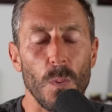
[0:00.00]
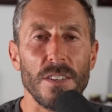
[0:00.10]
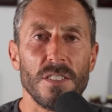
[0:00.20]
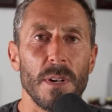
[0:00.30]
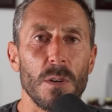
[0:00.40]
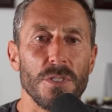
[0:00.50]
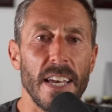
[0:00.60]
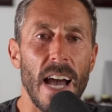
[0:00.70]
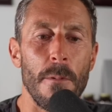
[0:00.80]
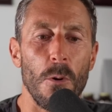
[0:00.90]
Well, somebody will
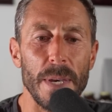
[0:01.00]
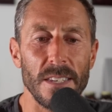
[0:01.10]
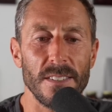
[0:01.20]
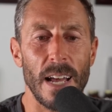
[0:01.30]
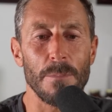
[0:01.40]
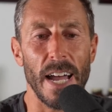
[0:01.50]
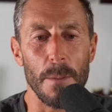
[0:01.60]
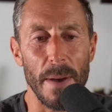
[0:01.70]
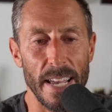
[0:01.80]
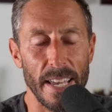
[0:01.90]
say, I'm obese and I'm
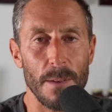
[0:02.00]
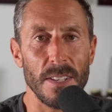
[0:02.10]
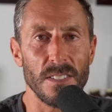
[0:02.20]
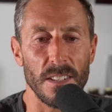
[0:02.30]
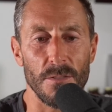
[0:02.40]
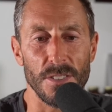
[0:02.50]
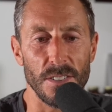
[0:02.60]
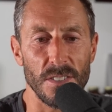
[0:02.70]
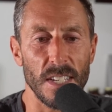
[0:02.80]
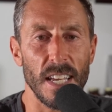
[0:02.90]
diabetic and I'm insulin
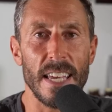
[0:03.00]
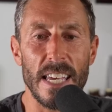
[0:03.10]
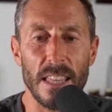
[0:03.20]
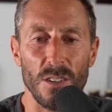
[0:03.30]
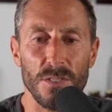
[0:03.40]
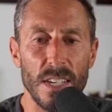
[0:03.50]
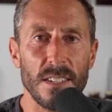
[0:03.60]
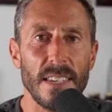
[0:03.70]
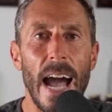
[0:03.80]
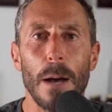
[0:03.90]
resistant. Can I eat those
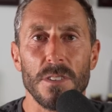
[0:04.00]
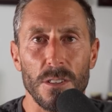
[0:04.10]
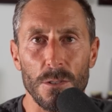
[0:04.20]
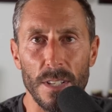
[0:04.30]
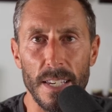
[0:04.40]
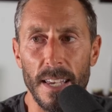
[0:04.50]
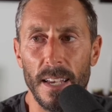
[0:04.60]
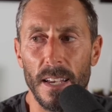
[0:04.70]
things? Absolutely.